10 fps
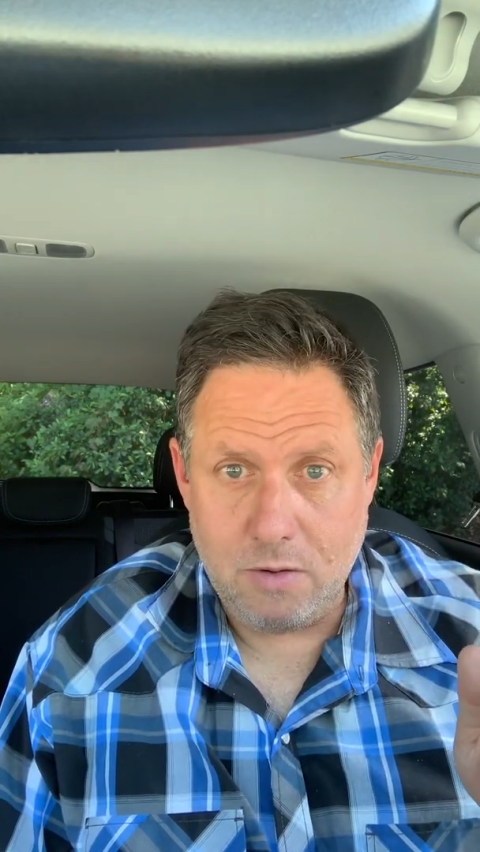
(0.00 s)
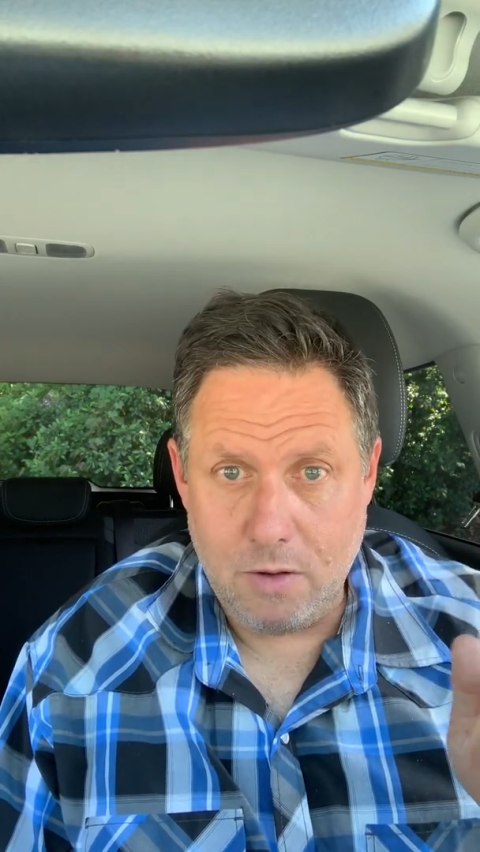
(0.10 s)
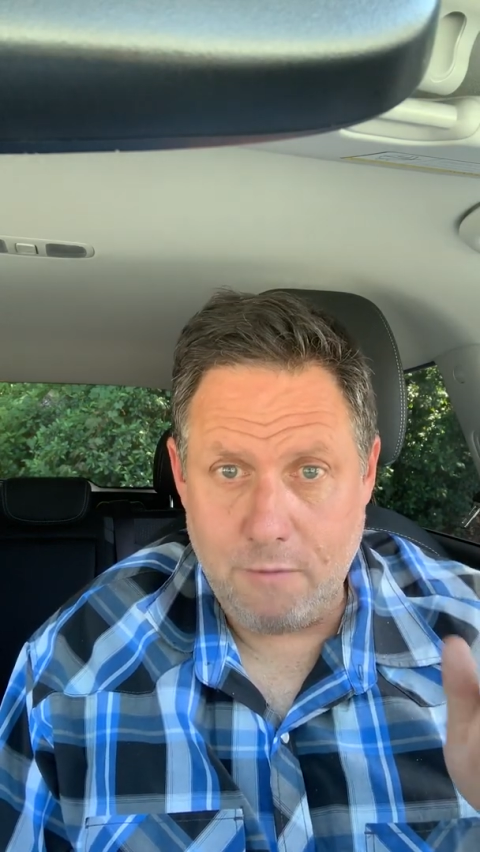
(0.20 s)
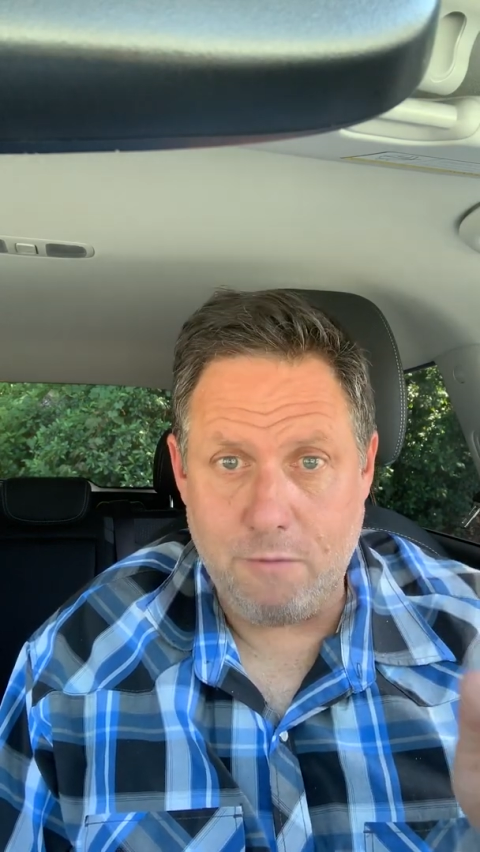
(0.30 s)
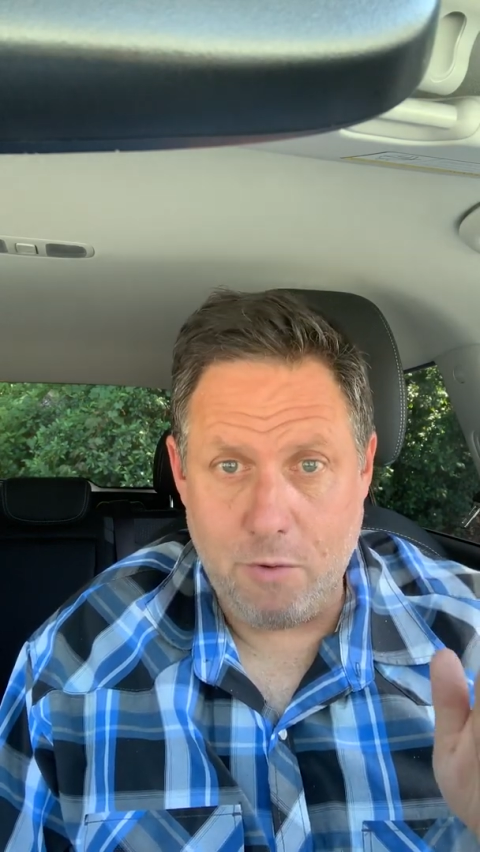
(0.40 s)

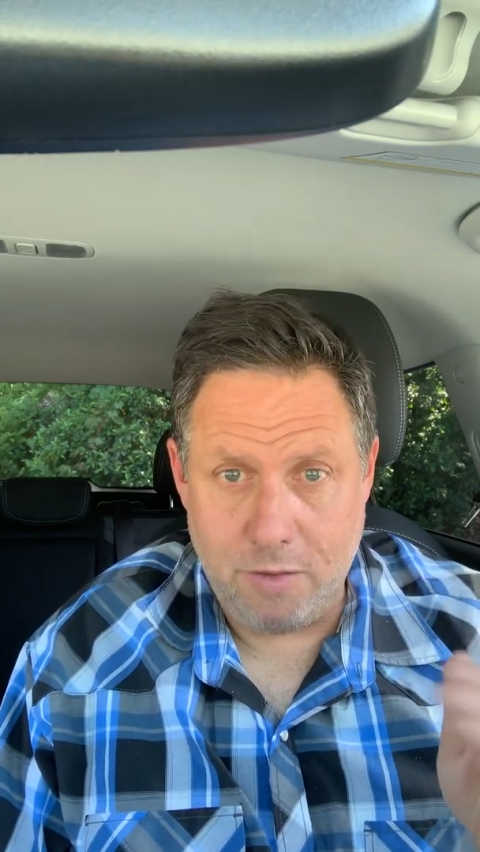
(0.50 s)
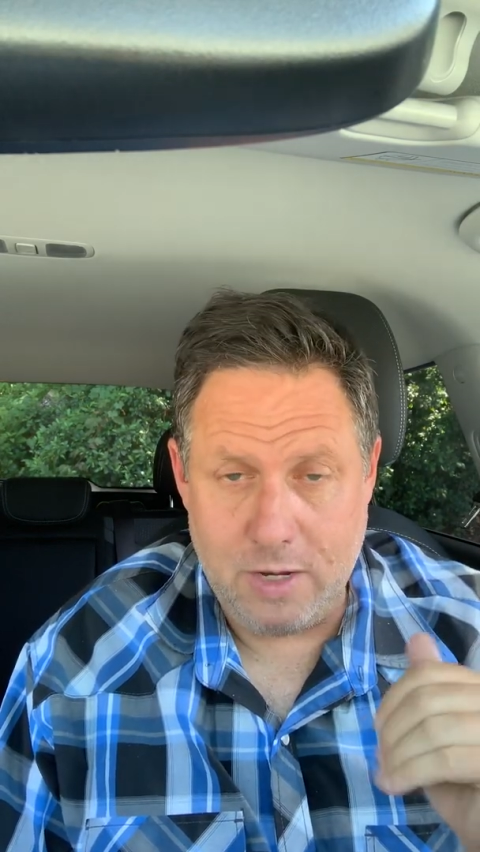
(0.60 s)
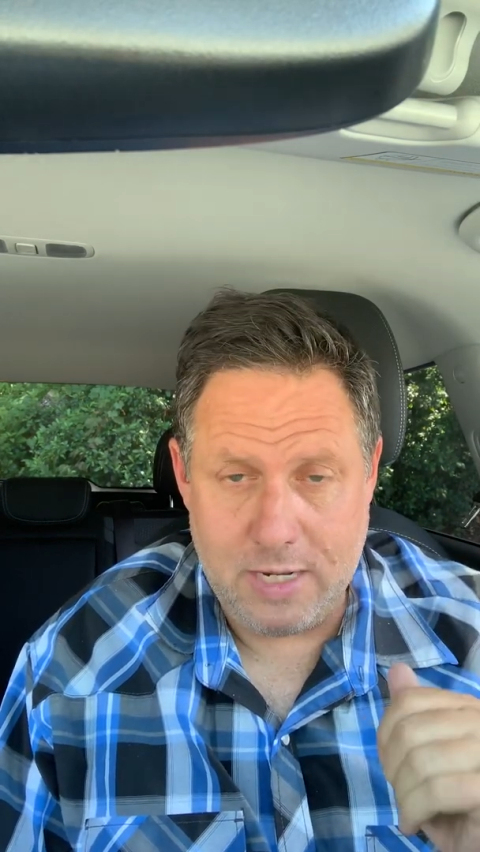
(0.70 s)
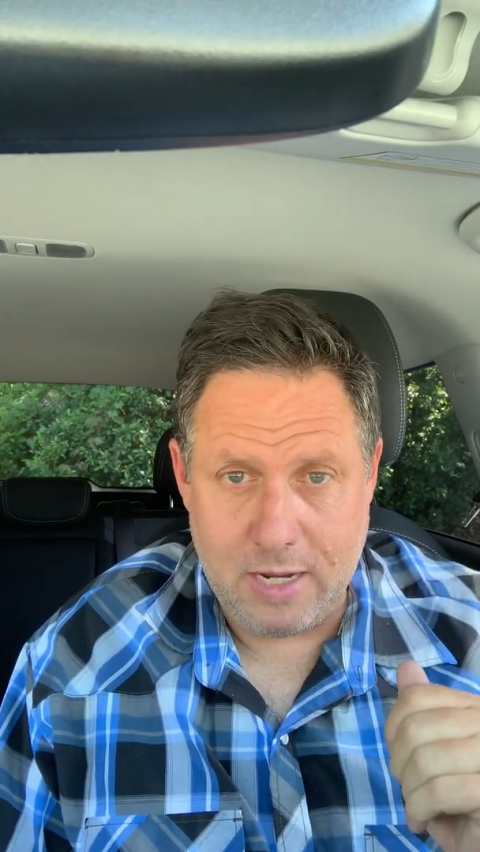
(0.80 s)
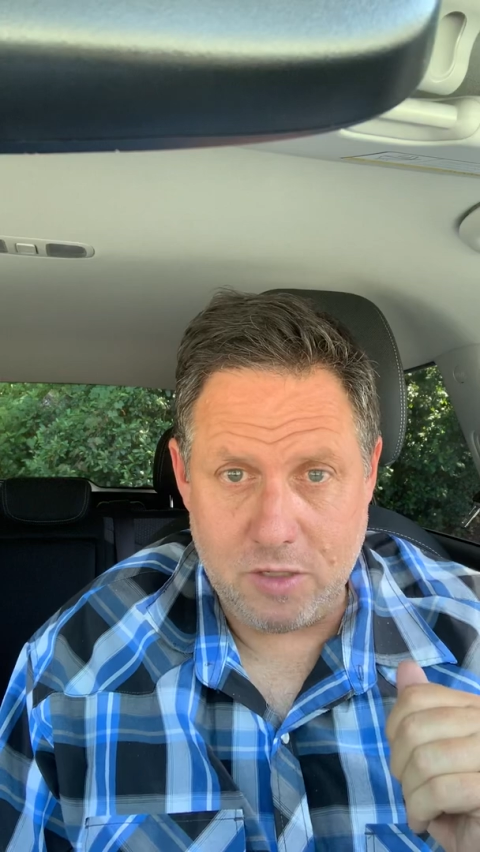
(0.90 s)
of 4th
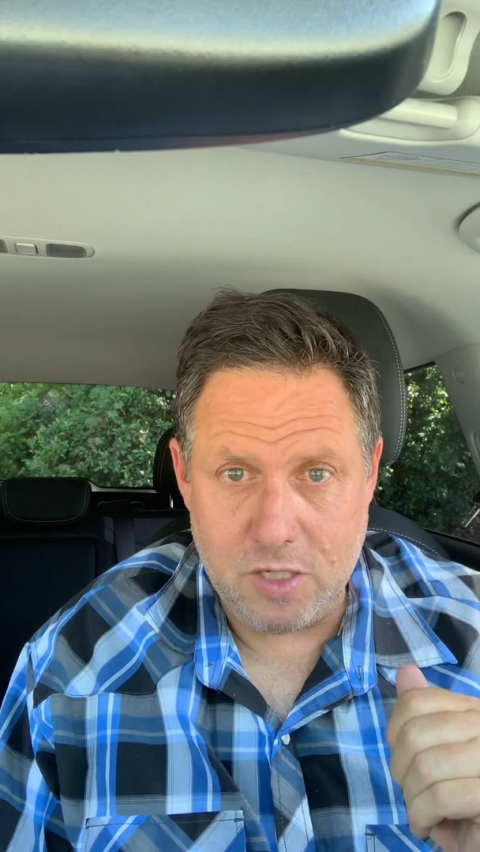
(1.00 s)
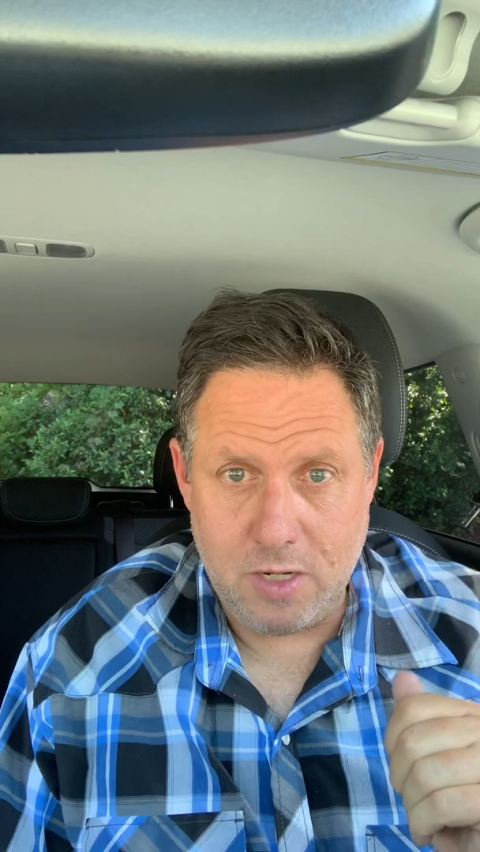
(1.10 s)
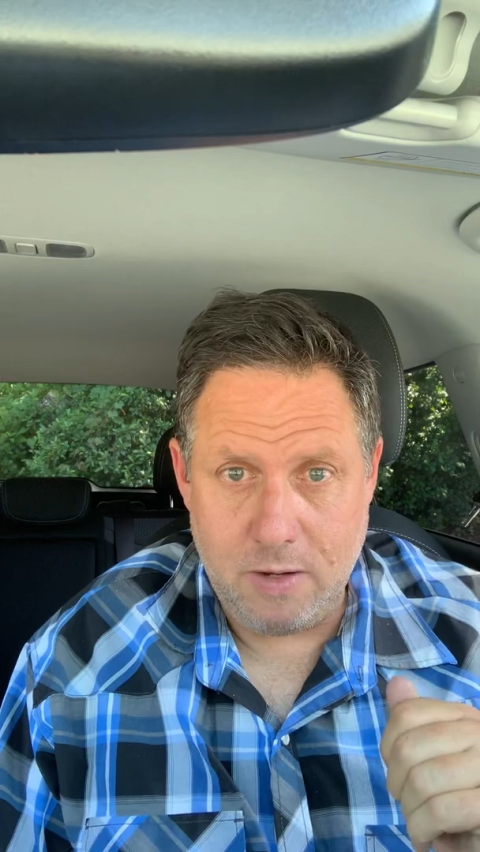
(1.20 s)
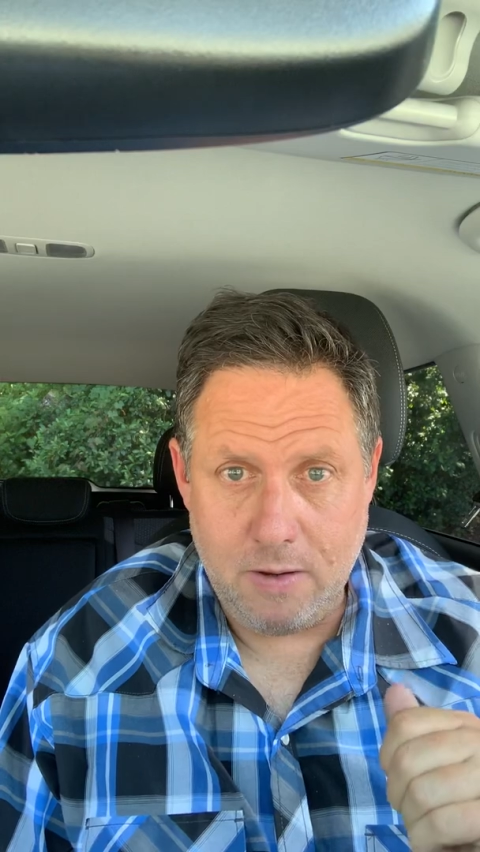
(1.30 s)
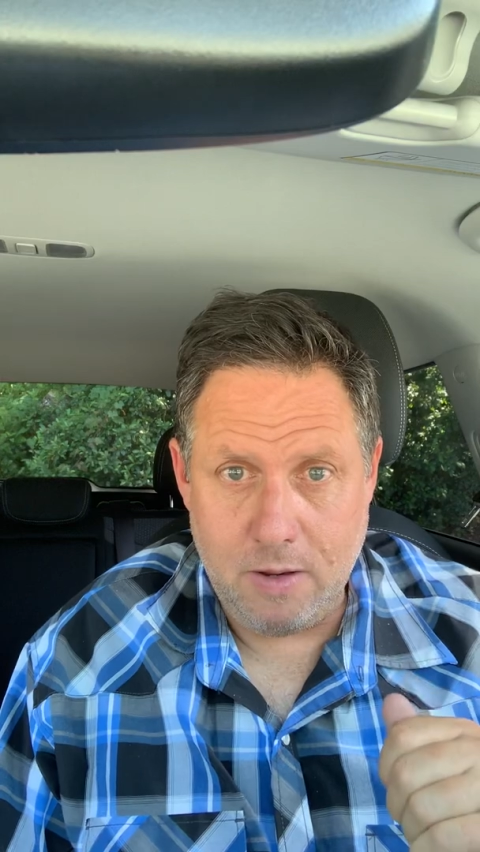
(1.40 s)
and Townsend,